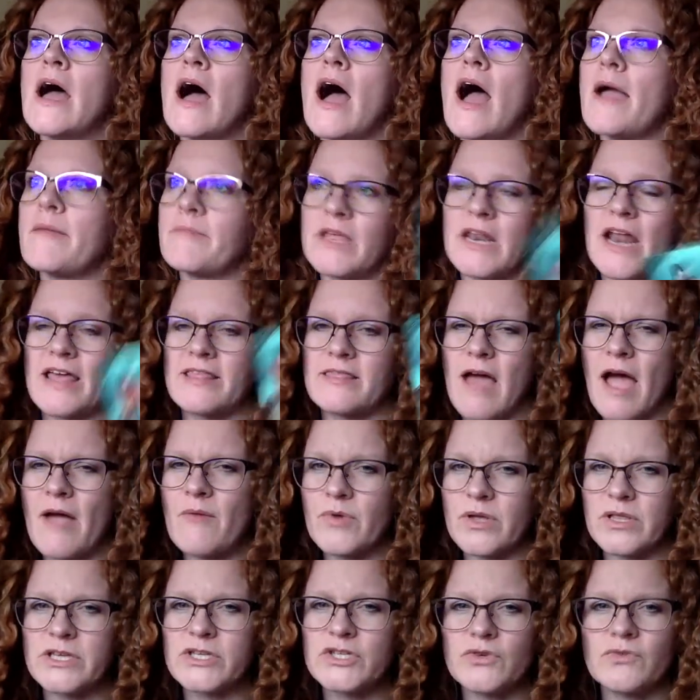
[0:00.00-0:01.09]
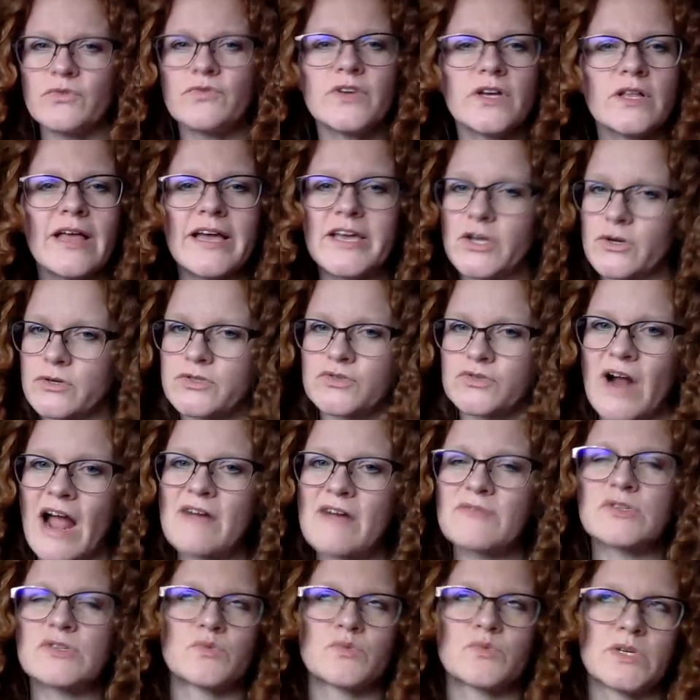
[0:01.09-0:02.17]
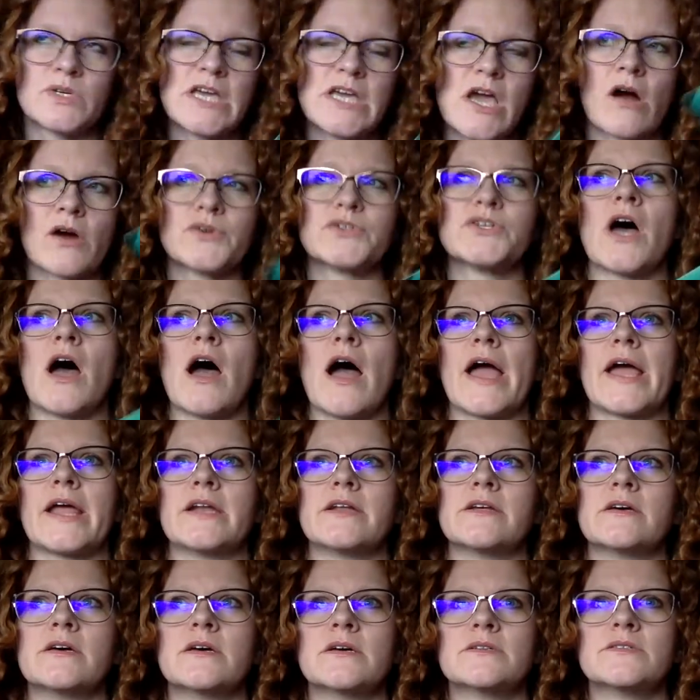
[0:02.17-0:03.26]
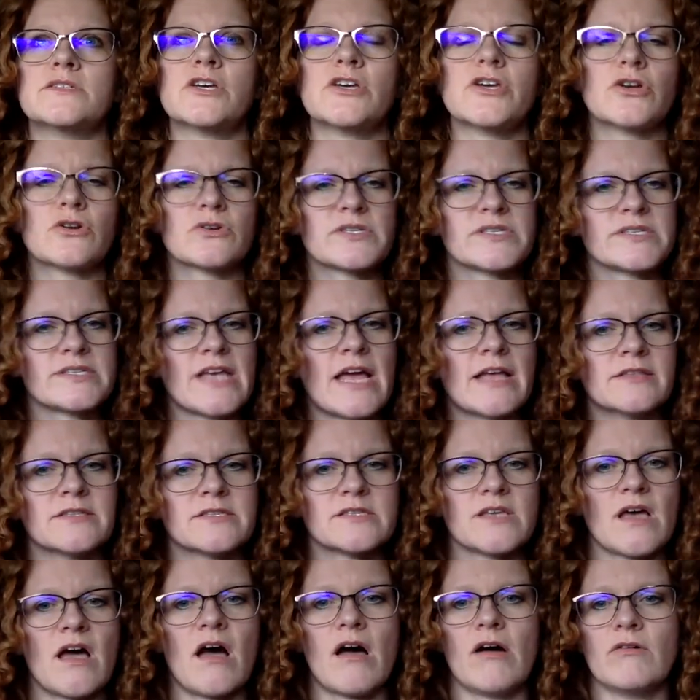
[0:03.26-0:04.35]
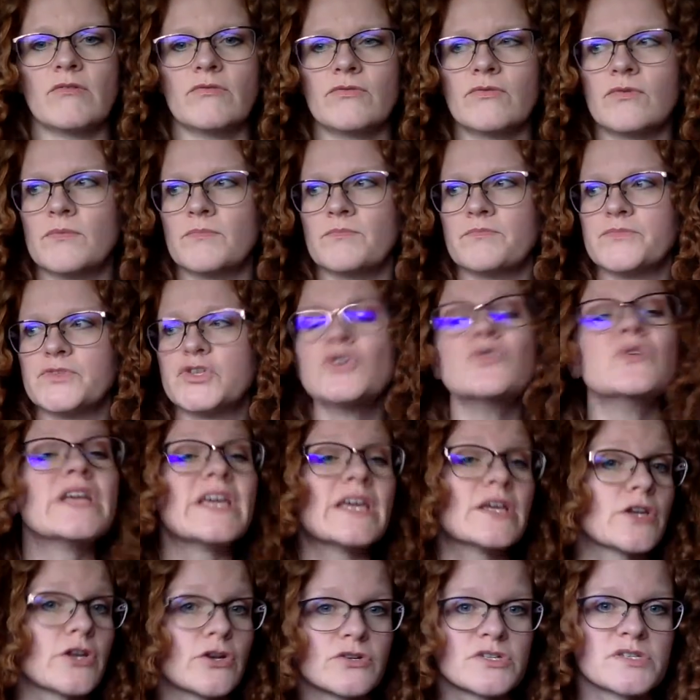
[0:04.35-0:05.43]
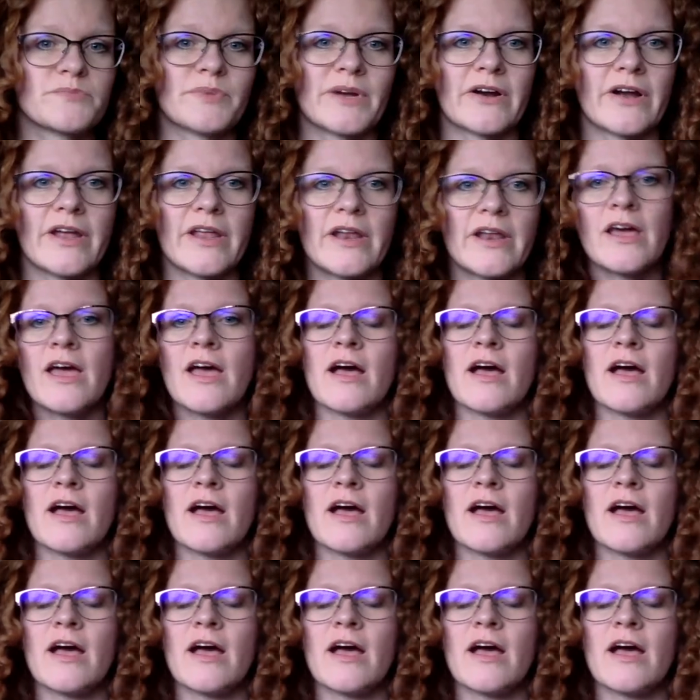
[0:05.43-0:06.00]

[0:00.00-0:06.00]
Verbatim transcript: I mean, I, I really do feel like your travels really are tied to your sense of tuning into your spirit.